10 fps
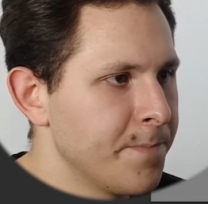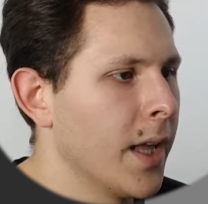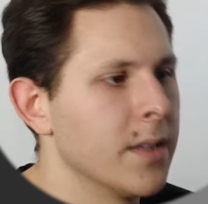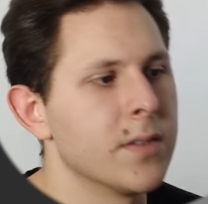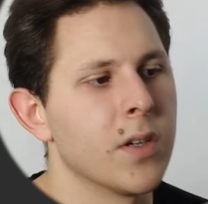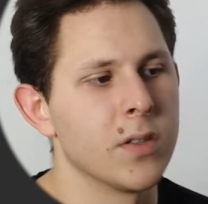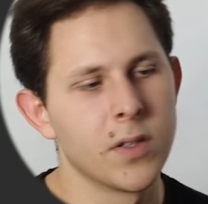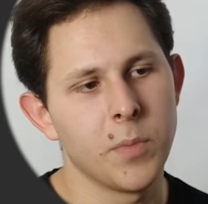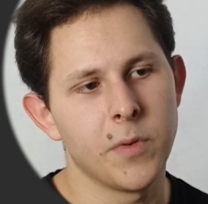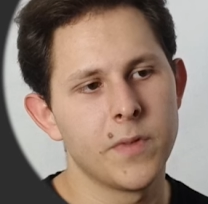And on
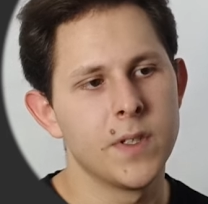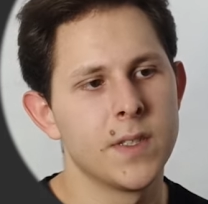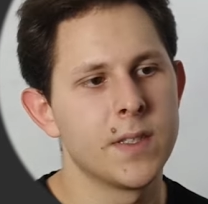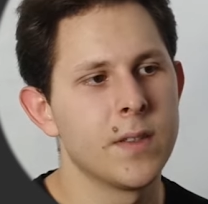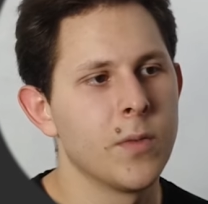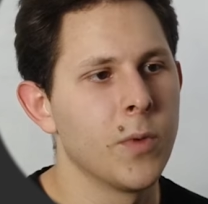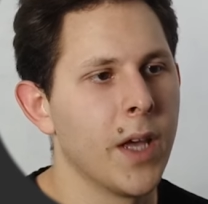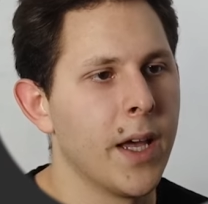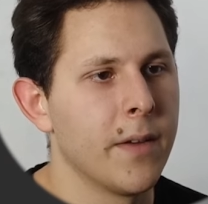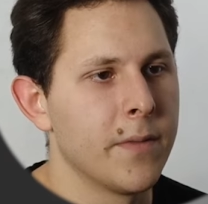top of this, we
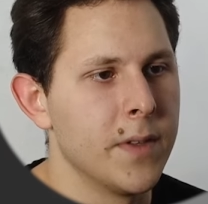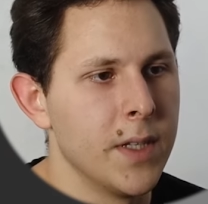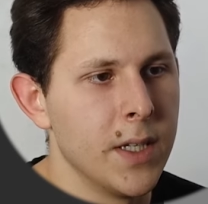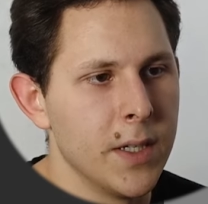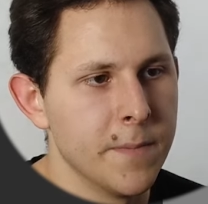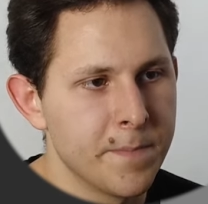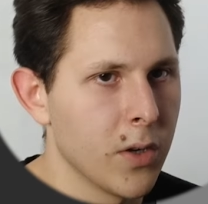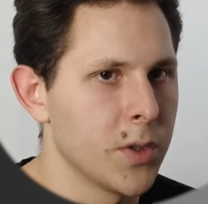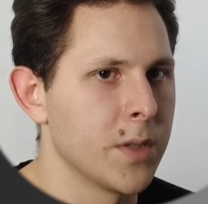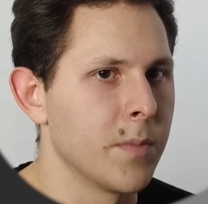have the
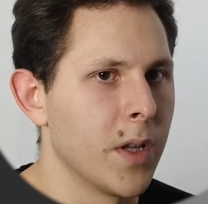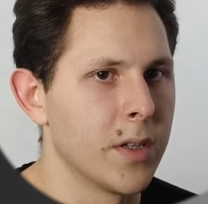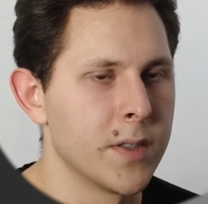Gaussian blur.